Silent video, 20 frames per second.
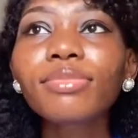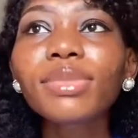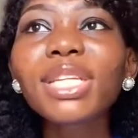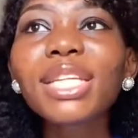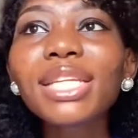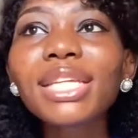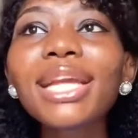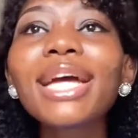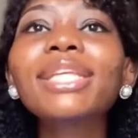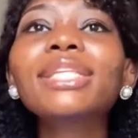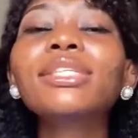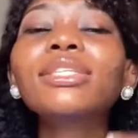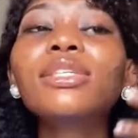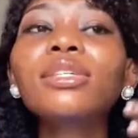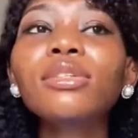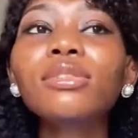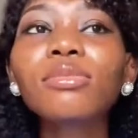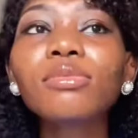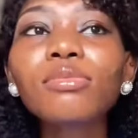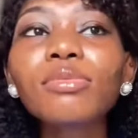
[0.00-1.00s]
let
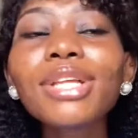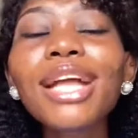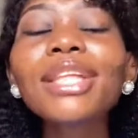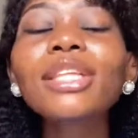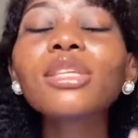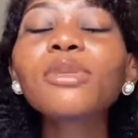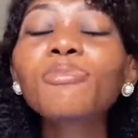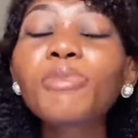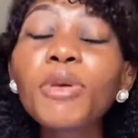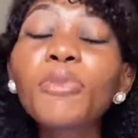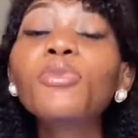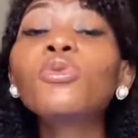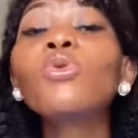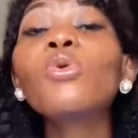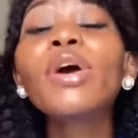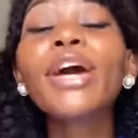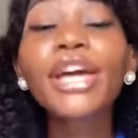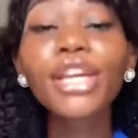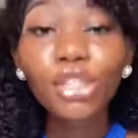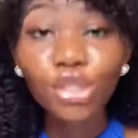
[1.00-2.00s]
the let people
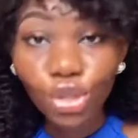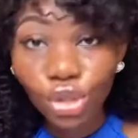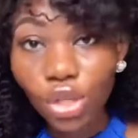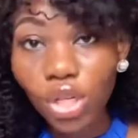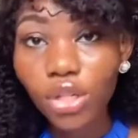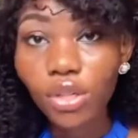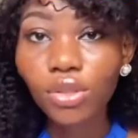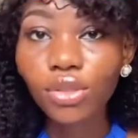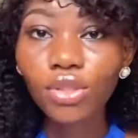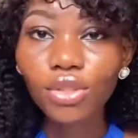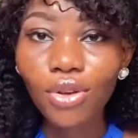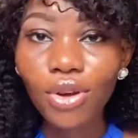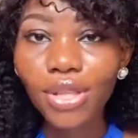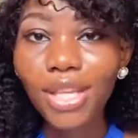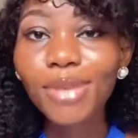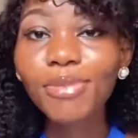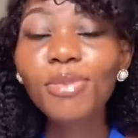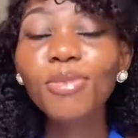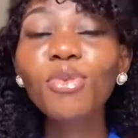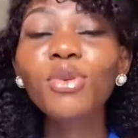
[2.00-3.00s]
enjoy your song.
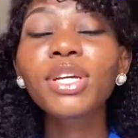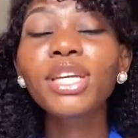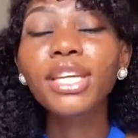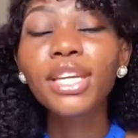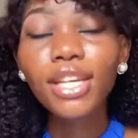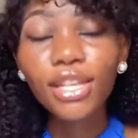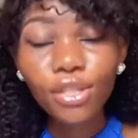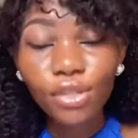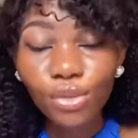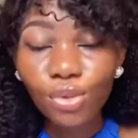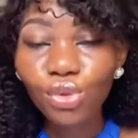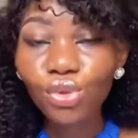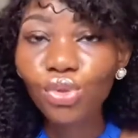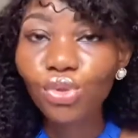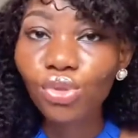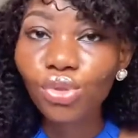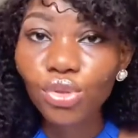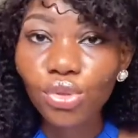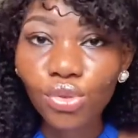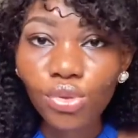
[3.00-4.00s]
Let people get used
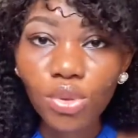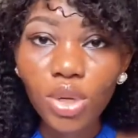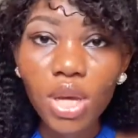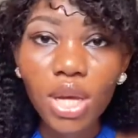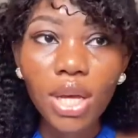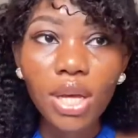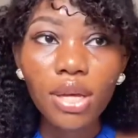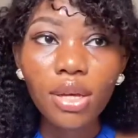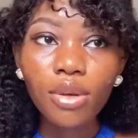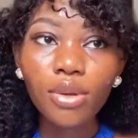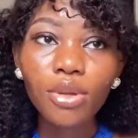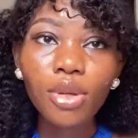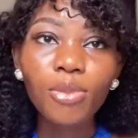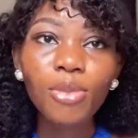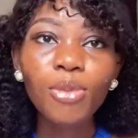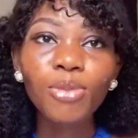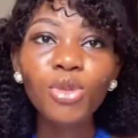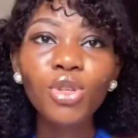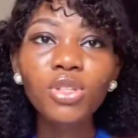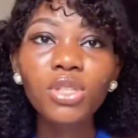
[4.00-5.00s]
to you. Yeah,
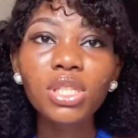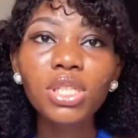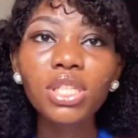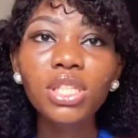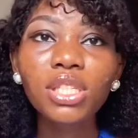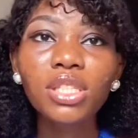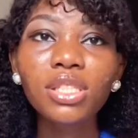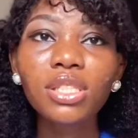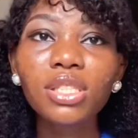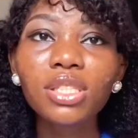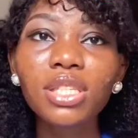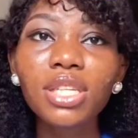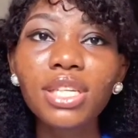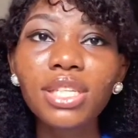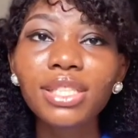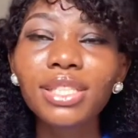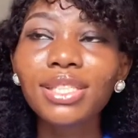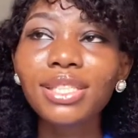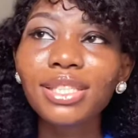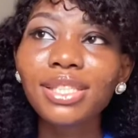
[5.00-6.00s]
music is
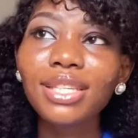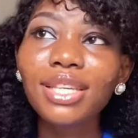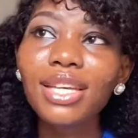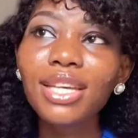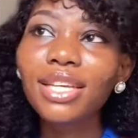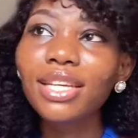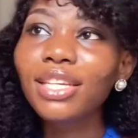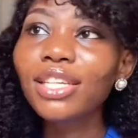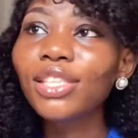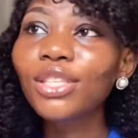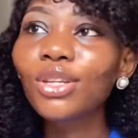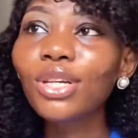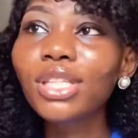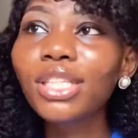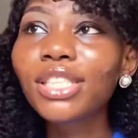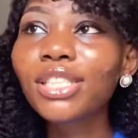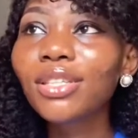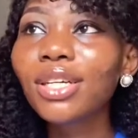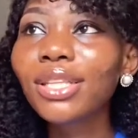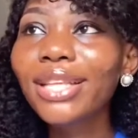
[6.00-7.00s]
is it's not
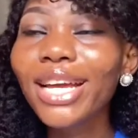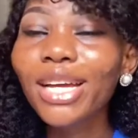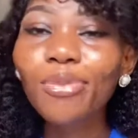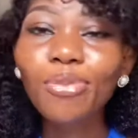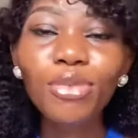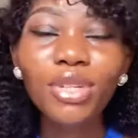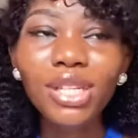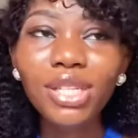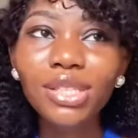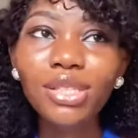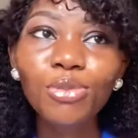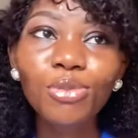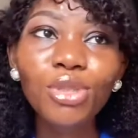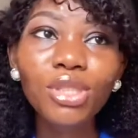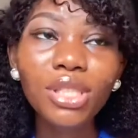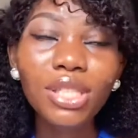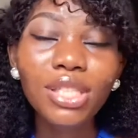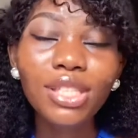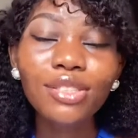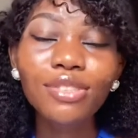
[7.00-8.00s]
it's not like it,
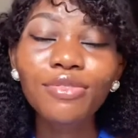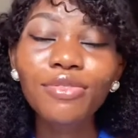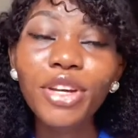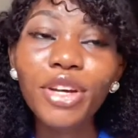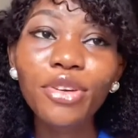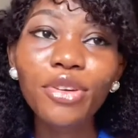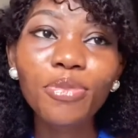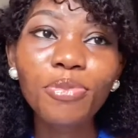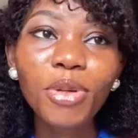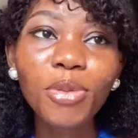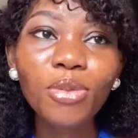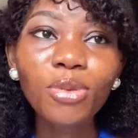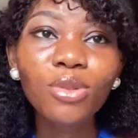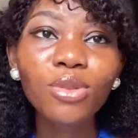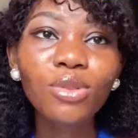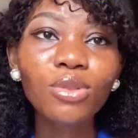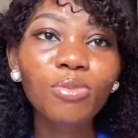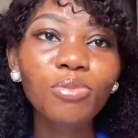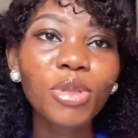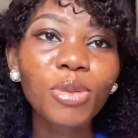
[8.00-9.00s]
music is very
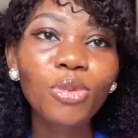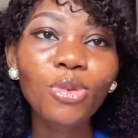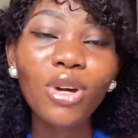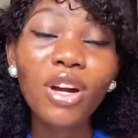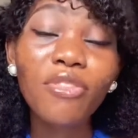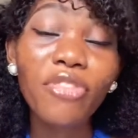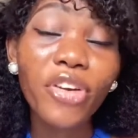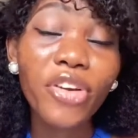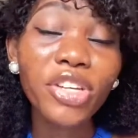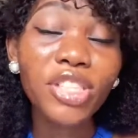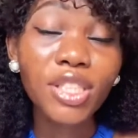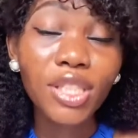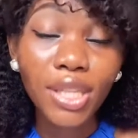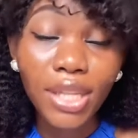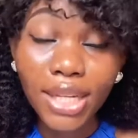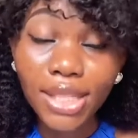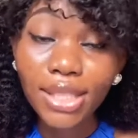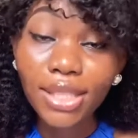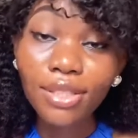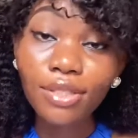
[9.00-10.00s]
people people are very
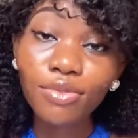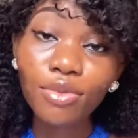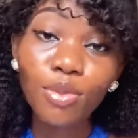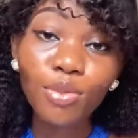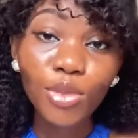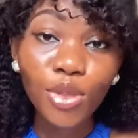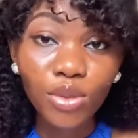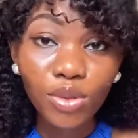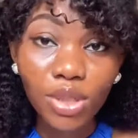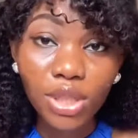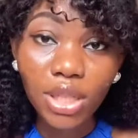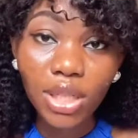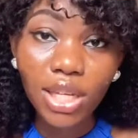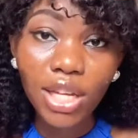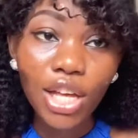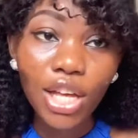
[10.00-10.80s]
selective in music